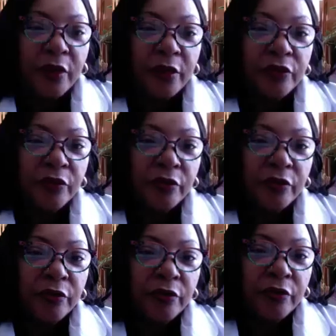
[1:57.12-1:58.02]
are
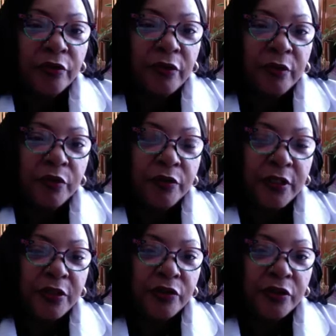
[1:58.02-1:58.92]
your
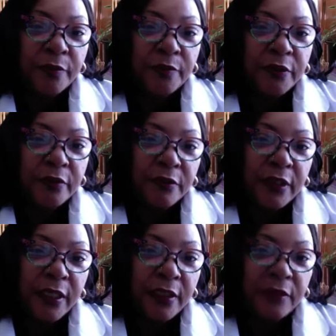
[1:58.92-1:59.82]
immunizations up to
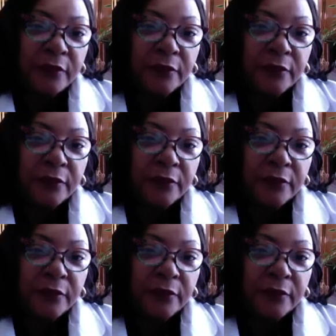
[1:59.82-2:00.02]
date?